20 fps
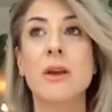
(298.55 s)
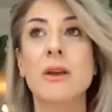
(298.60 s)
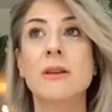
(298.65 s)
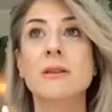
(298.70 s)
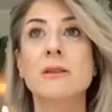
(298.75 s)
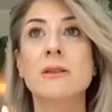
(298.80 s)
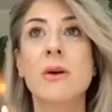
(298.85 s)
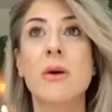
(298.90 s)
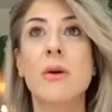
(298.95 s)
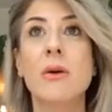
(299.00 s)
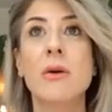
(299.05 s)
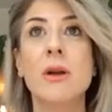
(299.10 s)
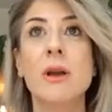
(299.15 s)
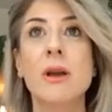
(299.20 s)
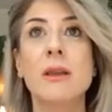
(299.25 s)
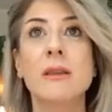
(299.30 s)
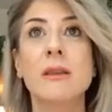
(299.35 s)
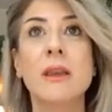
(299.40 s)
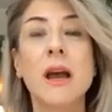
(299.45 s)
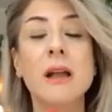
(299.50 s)
So
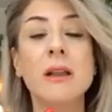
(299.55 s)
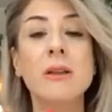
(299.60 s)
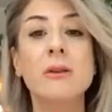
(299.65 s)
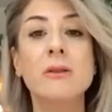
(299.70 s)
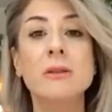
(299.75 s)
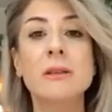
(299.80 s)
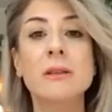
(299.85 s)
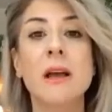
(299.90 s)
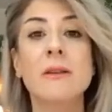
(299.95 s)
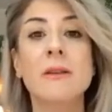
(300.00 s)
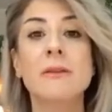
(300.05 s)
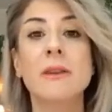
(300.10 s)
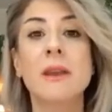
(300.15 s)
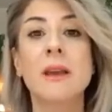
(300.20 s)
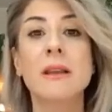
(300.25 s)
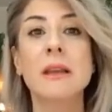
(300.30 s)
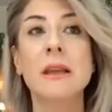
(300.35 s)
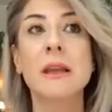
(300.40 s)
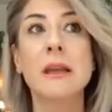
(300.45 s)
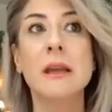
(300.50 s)
tell yourself
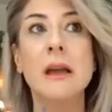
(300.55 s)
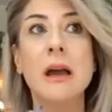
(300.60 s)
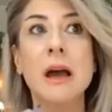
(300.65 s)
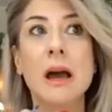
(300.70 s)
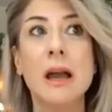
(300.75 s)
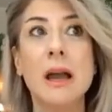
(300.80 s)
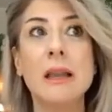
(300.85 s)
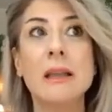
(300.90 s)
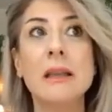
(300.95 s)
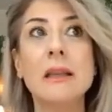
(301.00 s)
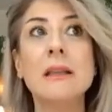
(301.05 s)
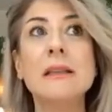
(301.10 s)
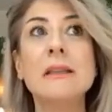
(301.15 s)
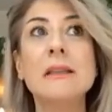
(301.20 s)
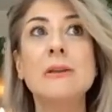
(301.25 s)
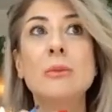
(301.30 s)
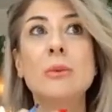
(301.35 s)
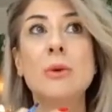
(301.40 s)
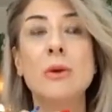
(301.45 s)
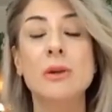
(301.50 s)
that I need
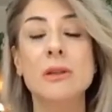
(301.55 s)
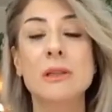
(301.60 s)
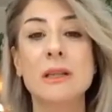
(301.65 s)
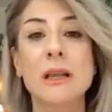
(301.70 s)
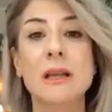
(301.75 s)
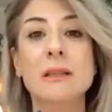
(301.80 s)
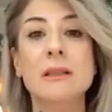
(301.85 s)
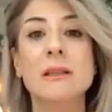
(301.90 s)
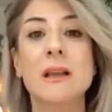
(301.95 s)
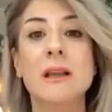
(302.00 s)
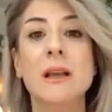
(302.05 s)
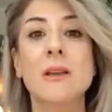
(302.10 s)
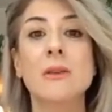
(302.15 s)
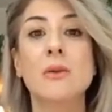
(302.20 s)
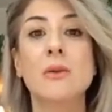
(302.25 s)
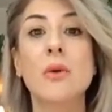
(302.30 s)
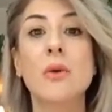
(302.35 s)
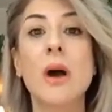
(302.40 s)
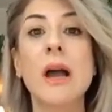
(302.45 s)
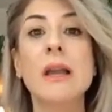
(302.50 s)
to process.
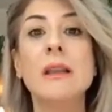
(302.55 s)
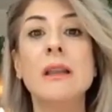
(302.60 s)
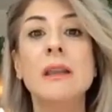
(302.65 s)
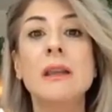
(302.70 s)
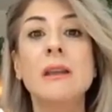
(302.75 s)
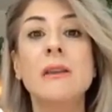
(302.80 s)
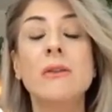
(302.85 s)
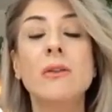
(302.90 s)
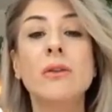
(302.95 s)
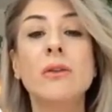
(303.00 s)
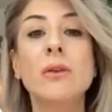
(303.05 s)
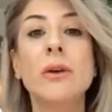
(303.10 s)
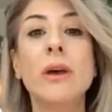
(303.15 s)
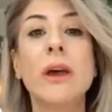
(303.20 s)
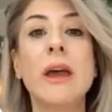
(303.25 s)
Do I need to